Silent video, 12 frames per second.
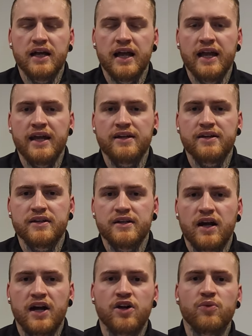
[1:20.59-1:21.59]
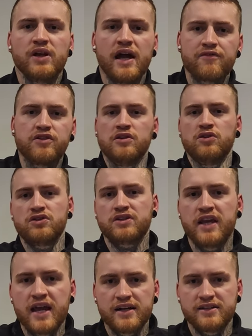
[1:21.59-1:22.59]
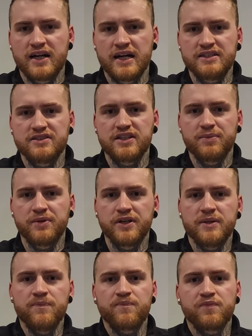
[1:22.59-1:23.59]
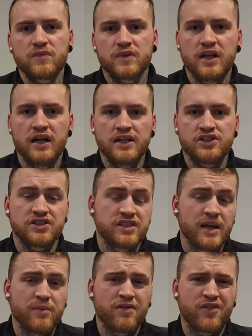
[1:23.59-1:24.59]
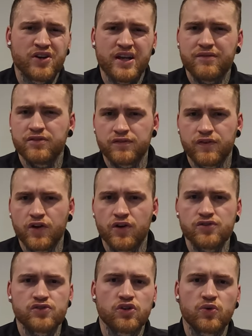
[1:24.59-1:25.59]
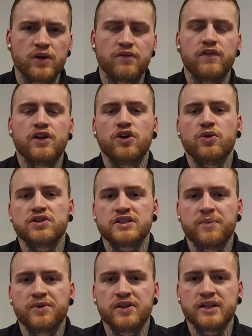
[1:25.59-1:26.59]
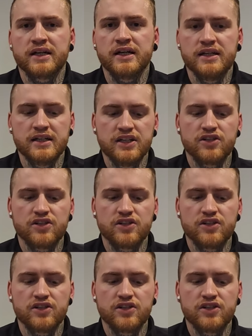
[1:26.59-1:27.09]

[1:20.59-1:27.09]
And I don't want to have to look down to unzip it just to get my phone out for photos or a quick video or something like that.